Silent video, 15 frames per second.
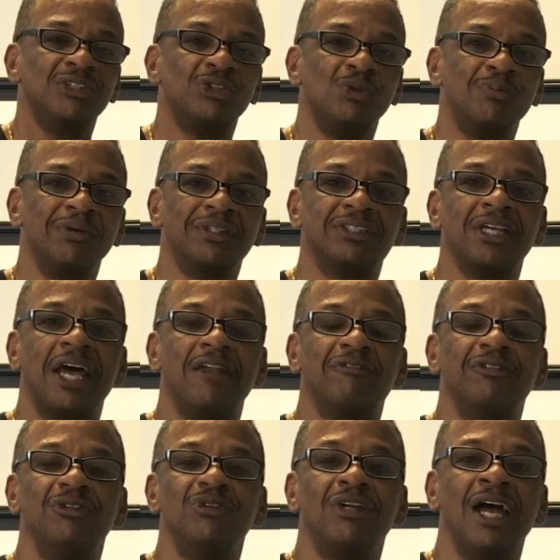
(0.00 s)
Super excited
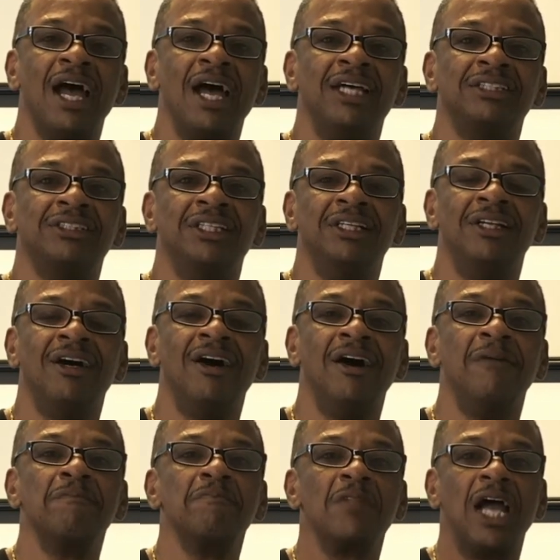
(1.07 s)
for you guys, and
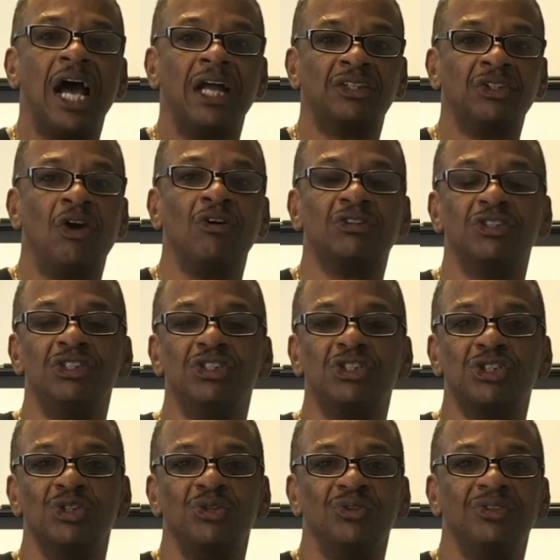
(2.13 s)
I'll talk to you
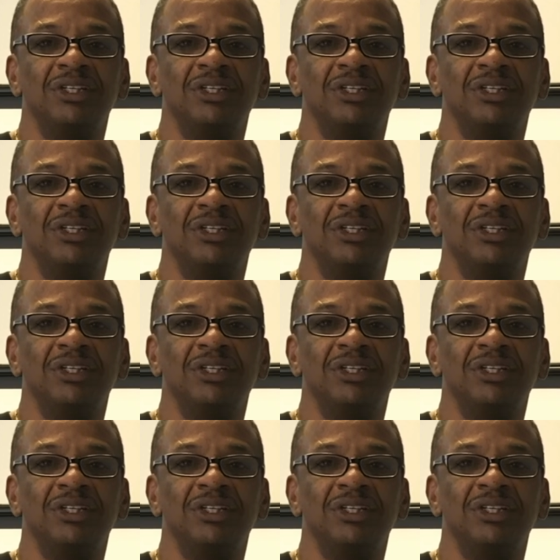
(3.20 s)
soon.